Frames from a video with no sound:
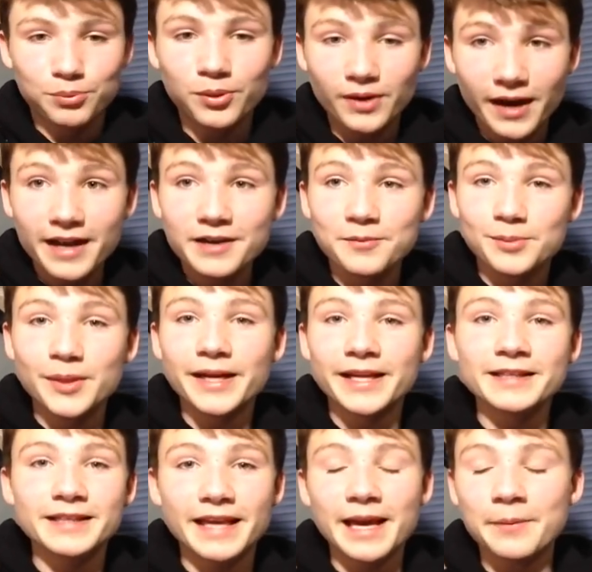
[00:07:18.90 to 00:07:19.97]
kind of
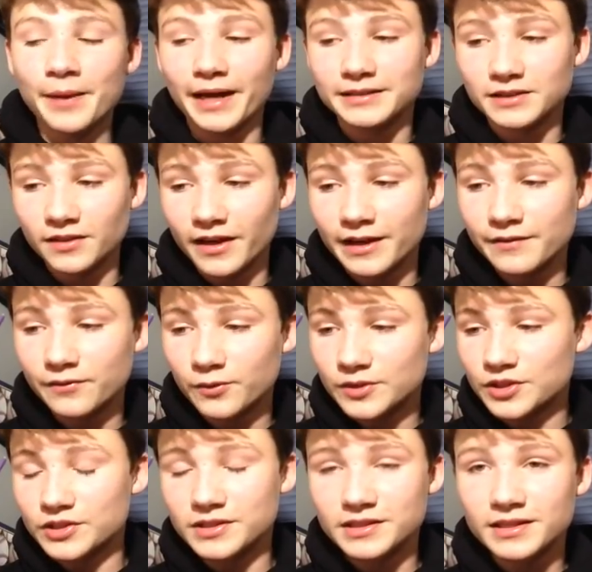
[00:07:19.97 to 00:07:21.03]
bringing the game back to life, which
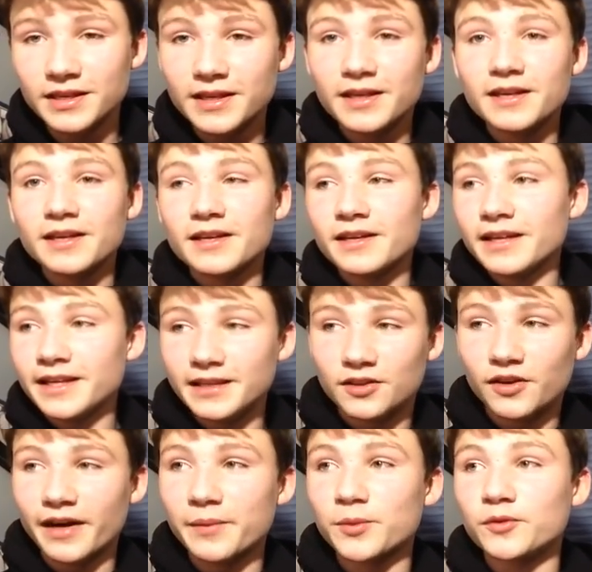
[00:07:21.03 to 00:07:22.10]
is
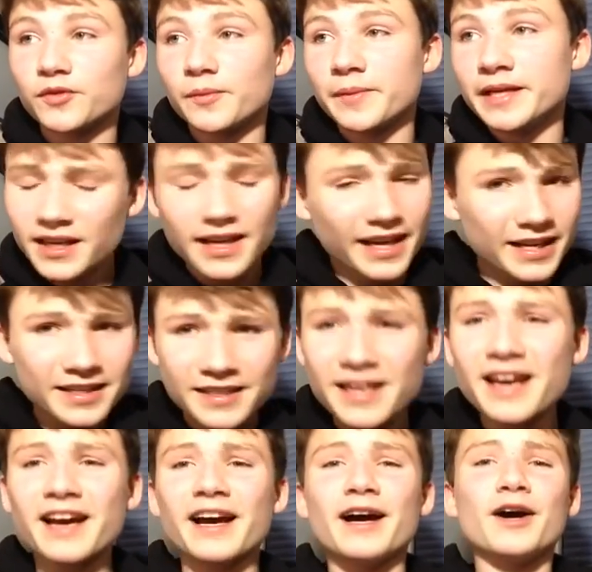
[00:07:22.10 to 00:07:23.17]
incredible for me. And
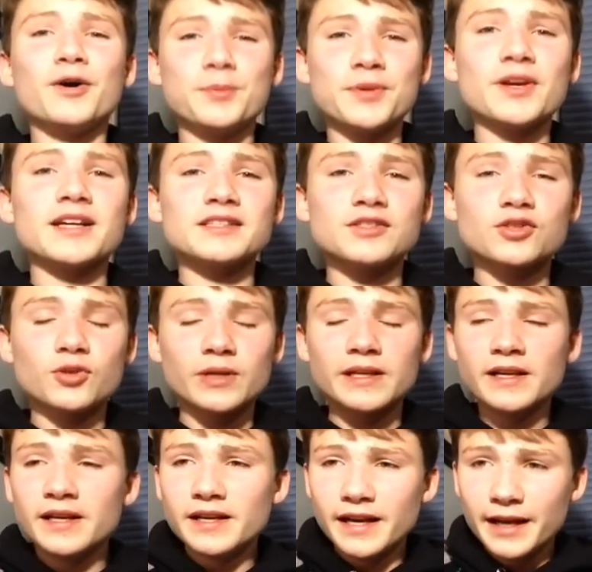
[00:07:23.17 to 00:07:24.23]
yeah, hope you guys
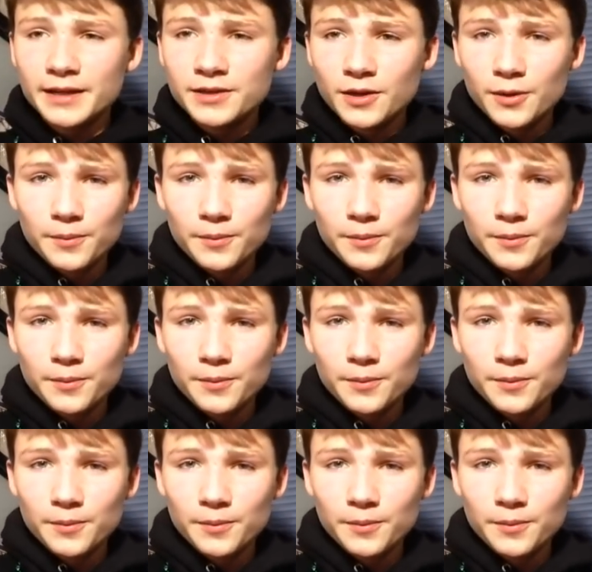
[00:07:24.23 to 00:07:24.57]
enjoyed, and